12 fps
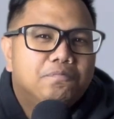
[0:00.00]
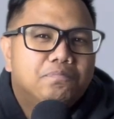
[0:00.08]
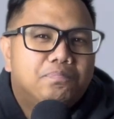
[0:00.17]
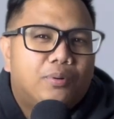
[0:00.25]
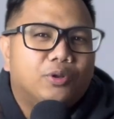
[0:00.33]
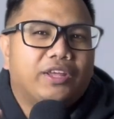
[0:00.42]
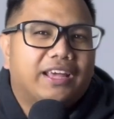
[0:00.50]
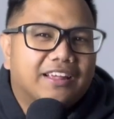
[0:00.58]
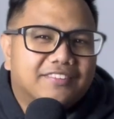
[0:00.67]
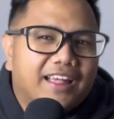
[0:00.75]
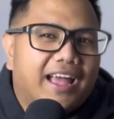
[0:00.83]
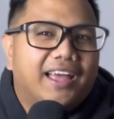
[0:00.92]
Putting
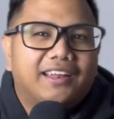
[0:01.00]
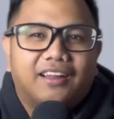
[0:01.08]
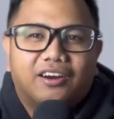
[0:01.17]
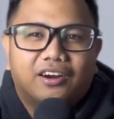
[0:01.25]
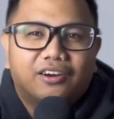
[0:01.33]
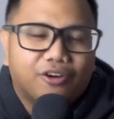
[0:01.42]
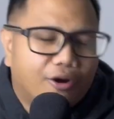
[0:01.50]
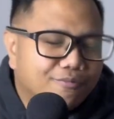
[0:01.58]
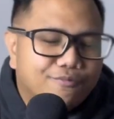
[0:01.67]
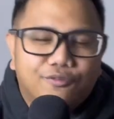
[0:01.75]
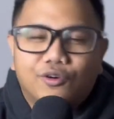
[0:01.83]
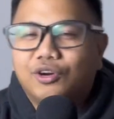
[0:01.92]
aside our
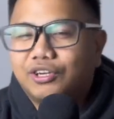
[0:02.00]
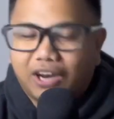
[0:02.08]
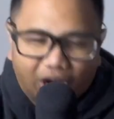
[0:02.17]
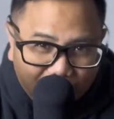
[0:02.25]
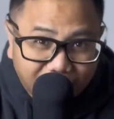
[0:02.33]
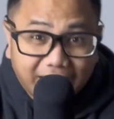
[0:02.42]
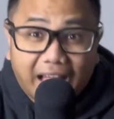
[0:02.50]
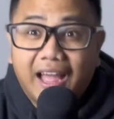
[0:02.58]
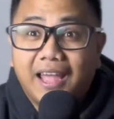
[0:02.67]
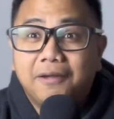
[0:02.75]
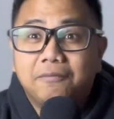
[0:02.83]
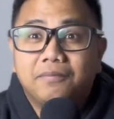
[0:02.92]
comfort, our
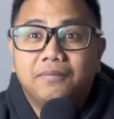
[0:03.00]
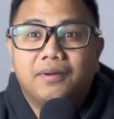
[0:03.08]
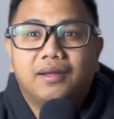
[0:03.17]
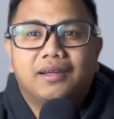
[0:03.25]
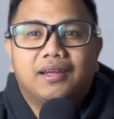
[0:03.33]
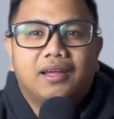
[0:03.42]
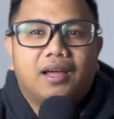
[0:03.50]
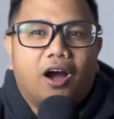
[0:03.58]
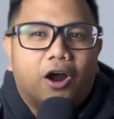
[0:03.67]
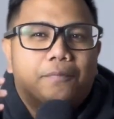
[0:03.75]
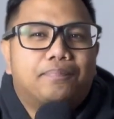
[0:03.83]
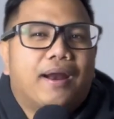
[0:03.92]
time,
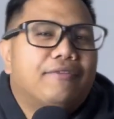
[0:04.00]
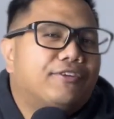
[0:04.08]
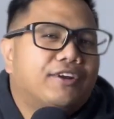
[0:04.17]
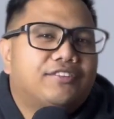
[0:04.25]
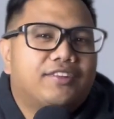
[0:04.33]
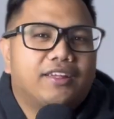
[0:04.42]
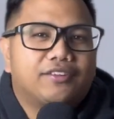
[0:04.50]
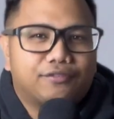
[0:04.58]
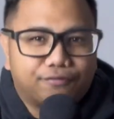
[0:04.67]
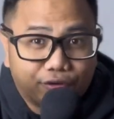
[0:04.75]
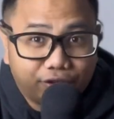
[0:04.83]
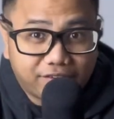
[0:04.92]
our preferences for the